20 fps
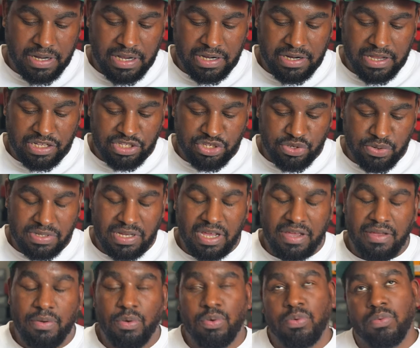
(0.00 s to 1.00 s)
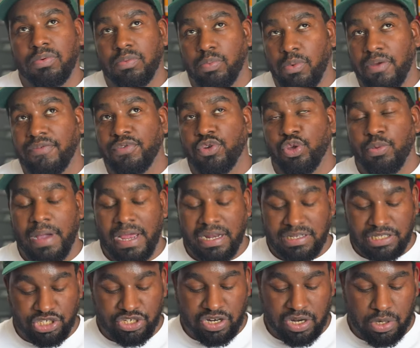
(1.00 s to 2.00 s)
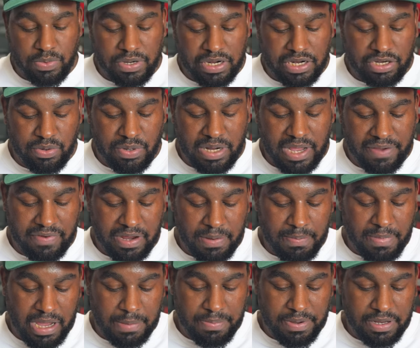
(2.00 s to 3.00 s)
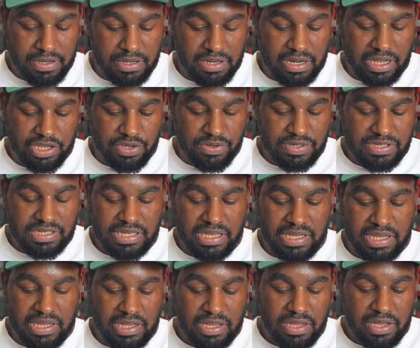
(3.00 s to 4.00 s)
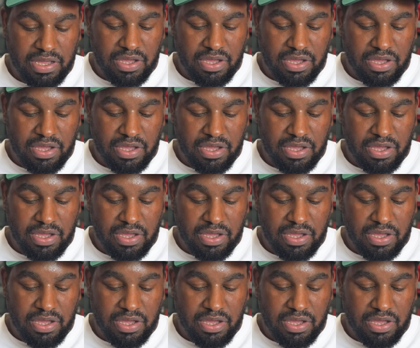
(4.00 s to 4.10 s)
992s like oh with New Balance in general when they do leather in my opinion like you see